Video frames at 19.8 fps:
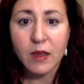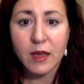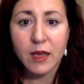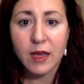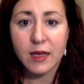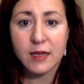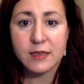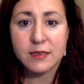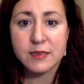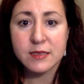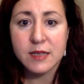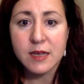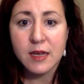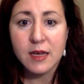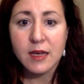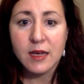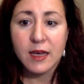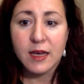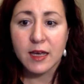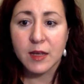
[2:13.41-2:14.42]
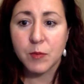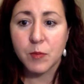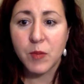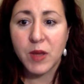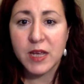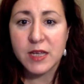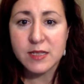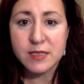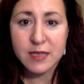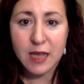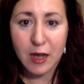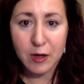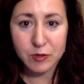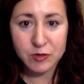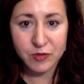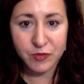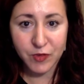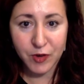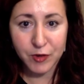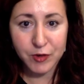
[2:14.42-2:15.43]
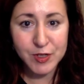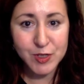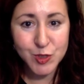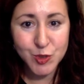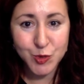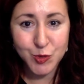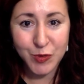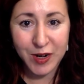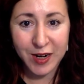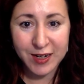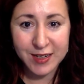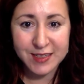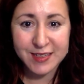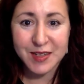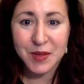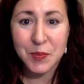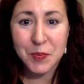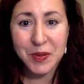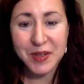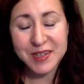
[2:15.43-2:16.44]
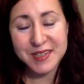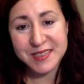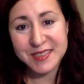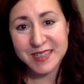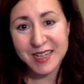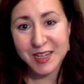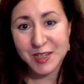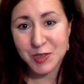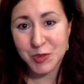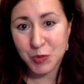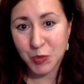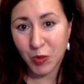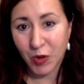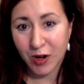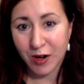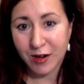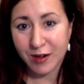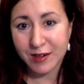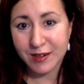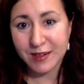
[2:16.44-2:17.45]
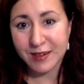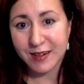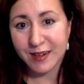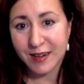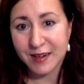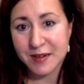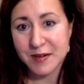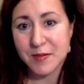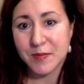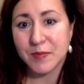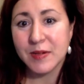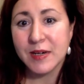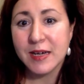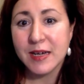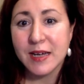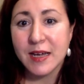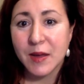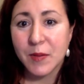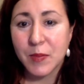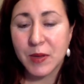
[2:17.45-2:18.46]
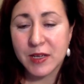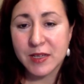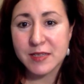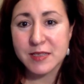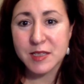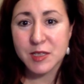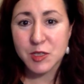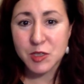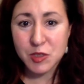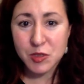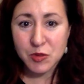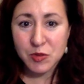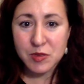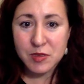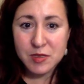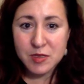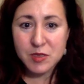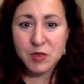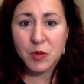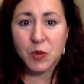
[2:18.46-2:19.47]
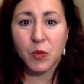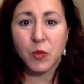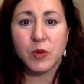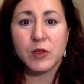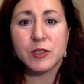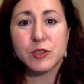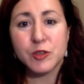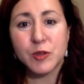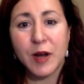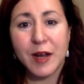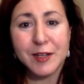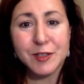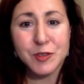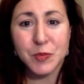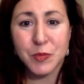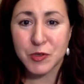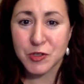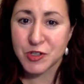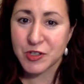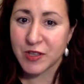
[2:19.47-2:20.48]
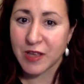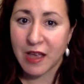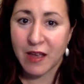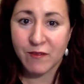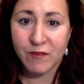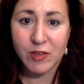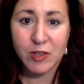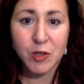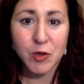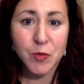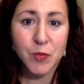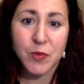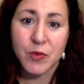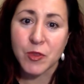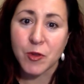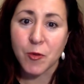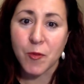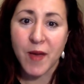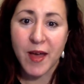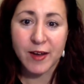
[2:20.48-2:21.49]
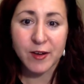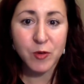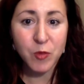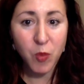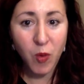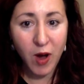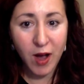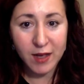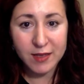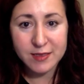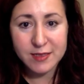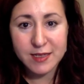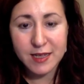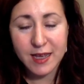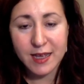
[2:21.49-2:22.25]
And it may sound very strict, but it does work because the students will try to push the envelope no matter what.